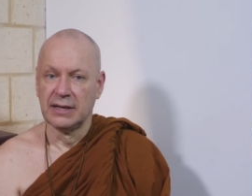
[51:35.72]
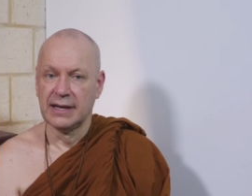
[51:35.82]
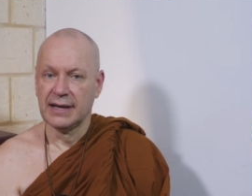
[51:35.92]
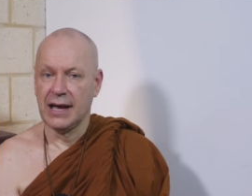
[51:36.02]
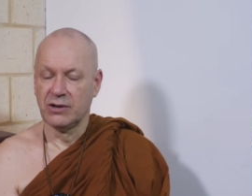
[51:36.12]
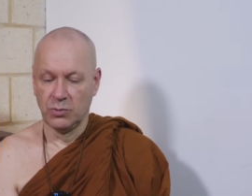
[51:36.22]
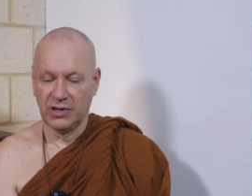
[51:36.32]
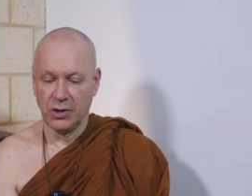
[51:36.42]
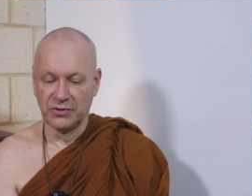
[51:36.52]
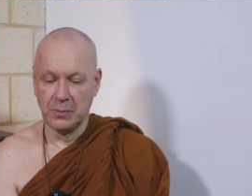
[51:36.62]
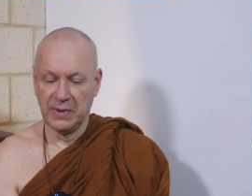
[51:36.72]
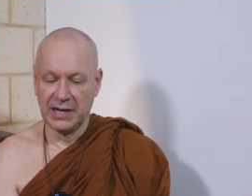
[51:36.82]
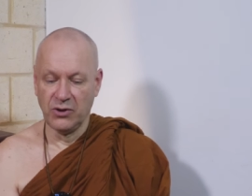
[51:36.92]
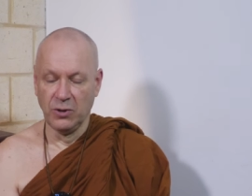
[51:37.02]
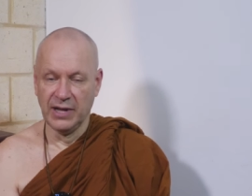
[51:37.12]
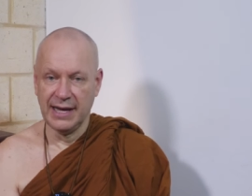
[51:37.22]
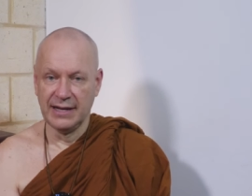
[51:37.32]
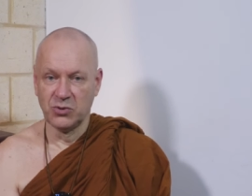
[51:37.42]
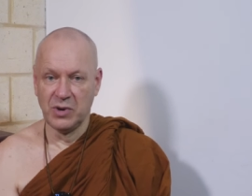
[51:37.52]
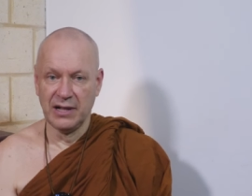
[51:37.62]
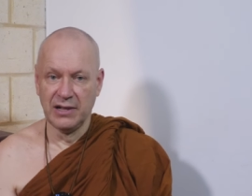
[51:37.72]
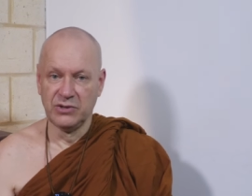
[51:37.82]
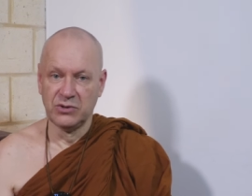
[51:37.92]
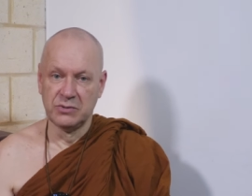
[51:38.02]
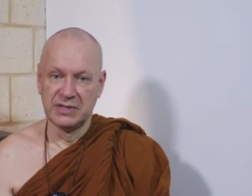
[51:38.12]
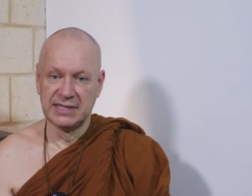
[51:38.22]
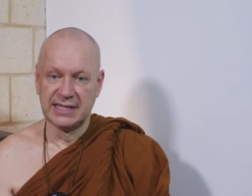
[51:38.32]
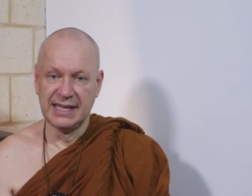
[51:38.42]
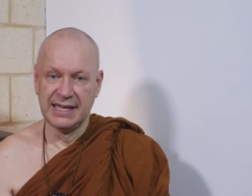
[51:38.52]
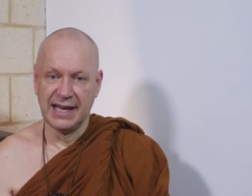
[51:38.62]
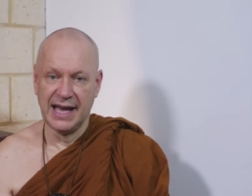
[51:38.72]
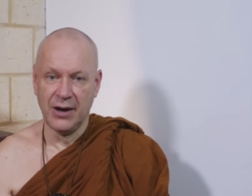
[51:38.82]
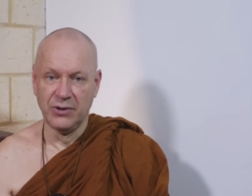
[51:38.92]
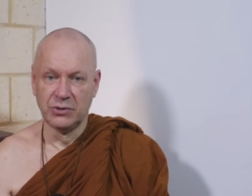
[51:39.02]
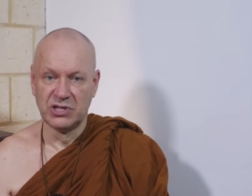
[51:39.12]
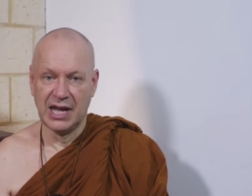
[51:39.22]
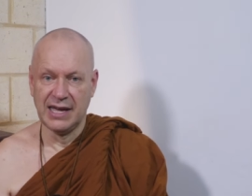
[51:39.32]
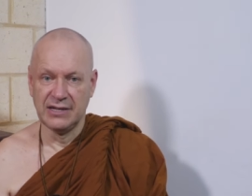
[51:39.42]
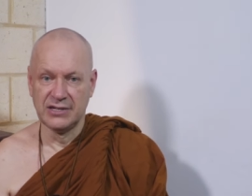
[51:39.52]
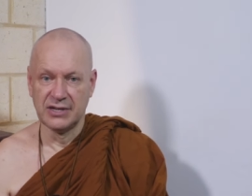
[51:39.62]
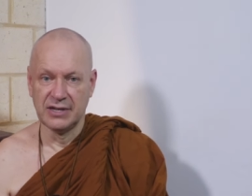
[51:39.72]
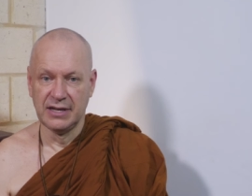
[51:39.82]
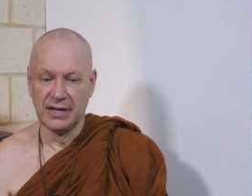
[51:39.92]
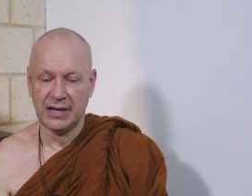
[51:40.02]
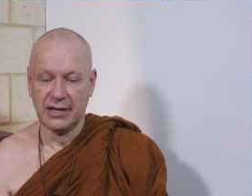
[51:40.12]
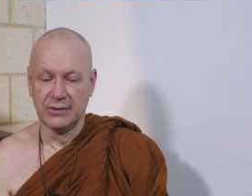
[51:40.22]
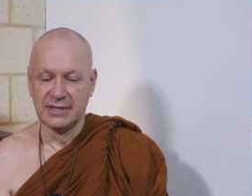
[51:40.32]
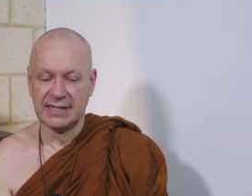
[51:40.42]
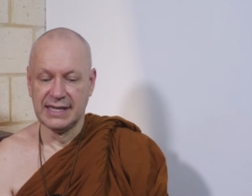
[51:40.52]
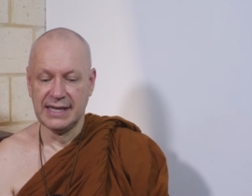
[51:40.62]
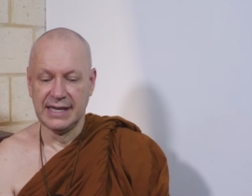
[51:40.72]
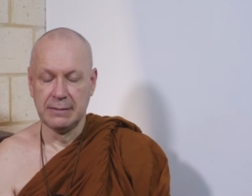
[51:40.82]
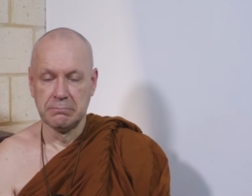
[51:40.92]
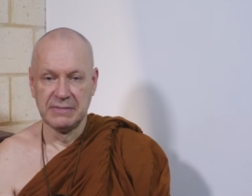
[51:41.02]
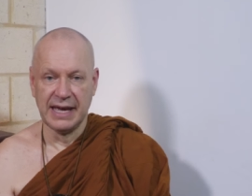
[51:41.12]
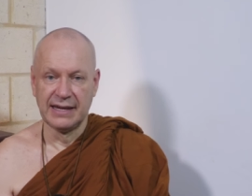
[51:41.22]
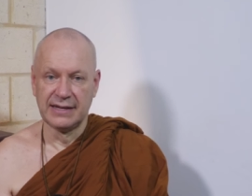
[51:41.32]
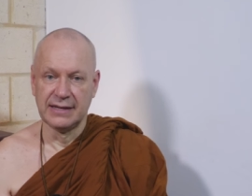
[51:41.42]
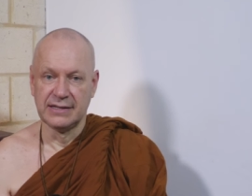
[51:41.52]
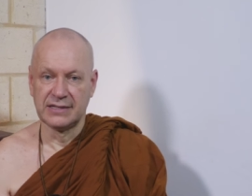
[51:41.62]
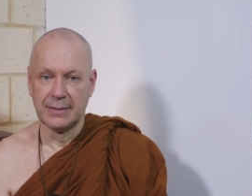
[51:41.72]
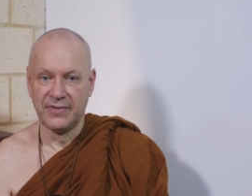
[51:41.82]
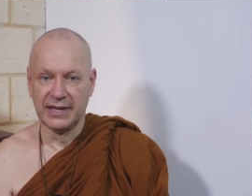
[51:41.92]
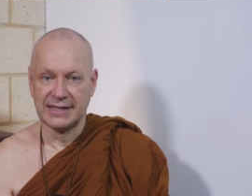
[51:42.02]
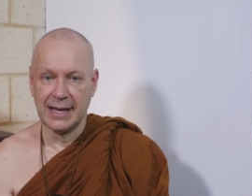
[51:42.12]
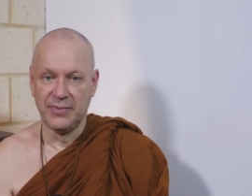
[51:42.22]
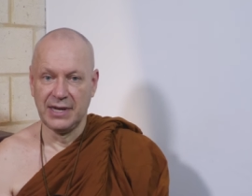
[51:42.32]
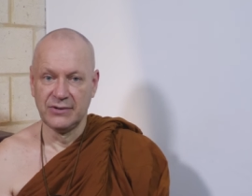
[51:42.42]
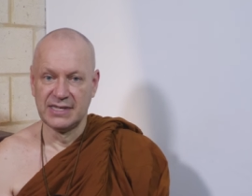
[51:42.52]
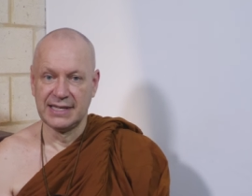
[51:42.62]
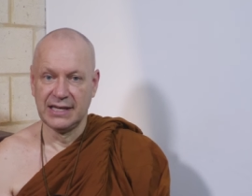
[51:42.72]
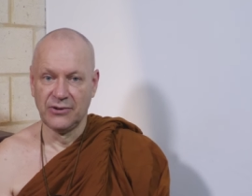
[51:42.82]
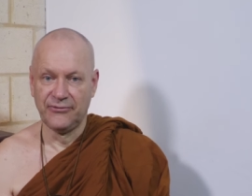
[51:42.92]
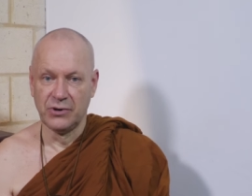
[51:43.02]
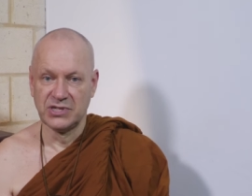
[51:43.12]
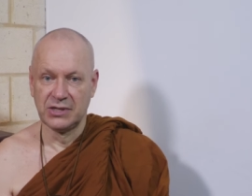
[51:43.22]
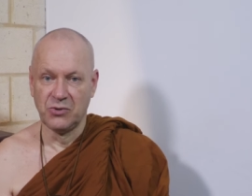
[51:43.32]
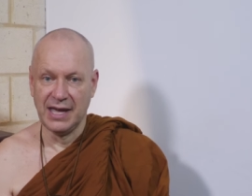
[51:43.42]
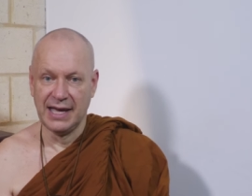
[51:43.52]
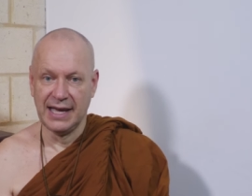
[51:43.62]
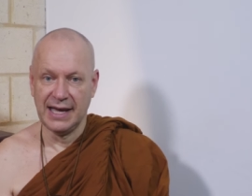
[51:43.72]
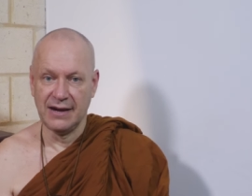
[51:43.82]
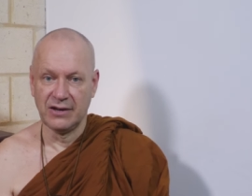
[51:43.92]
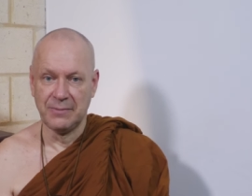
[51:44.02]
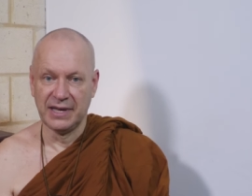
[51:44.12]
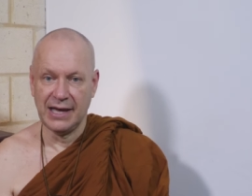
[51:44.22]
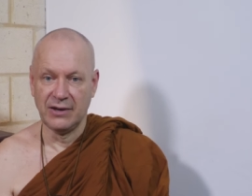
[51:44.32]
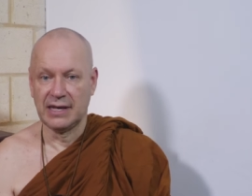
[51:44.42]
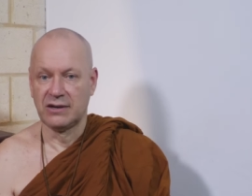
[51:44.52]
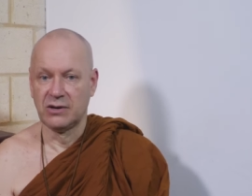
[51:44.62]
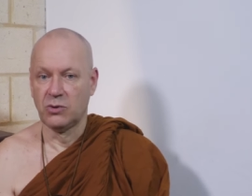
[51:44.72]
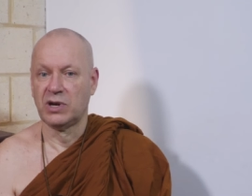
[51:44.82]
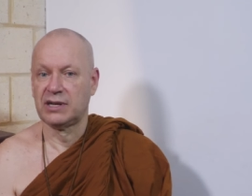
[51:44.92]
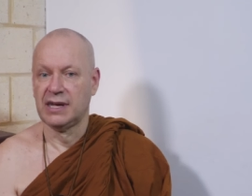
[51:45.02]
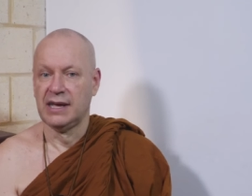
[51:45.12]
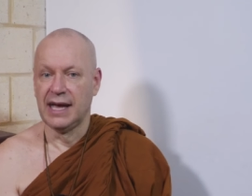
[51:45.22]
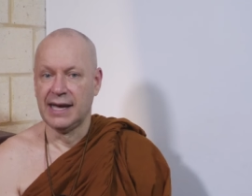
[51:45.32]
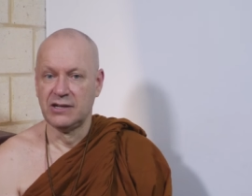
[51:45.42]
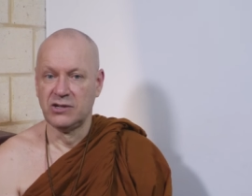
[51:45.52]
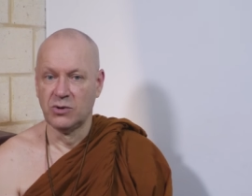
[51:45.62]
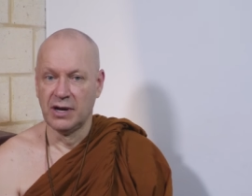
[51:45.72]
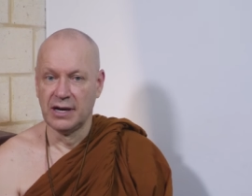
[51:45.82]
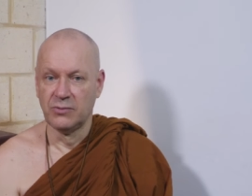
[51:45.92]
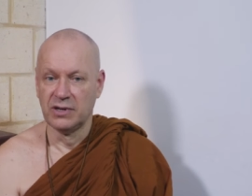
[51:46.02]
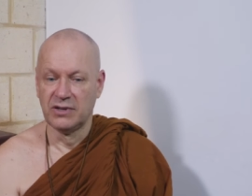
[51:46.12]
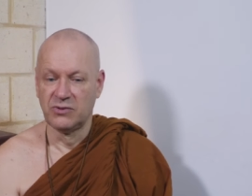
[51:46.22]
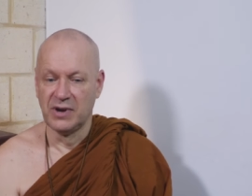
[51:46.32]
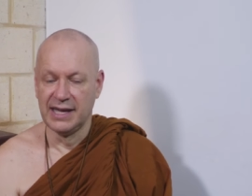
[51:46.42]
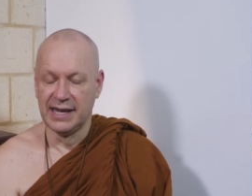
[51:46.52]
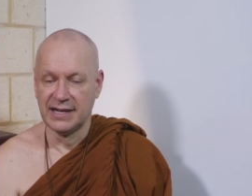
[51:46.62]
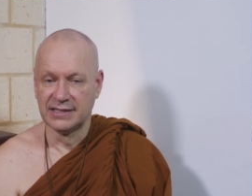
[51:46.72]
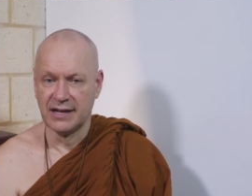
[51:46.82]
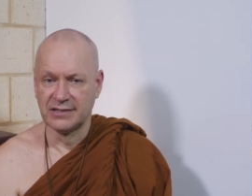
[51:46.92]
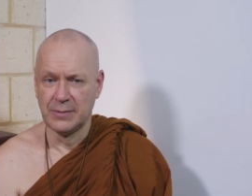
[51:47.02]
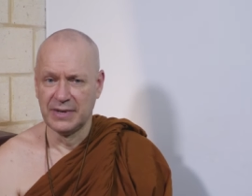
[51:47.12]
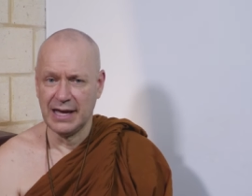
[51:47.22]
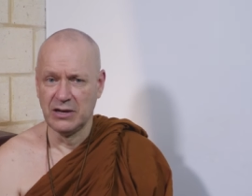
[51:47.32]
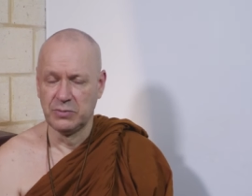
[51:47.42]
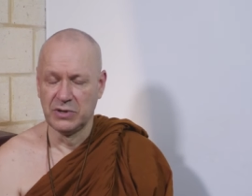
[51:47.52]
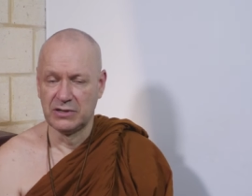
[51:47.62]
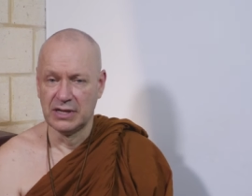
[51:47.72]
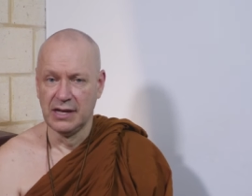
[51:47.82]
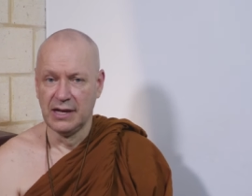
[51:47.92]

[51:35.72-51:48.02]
you know, how do we contemplate old age? Well, you see how you change. You see that something is happening. You see the first gray hair coming out. I don't know what age you are when the gray hair starts coming out, but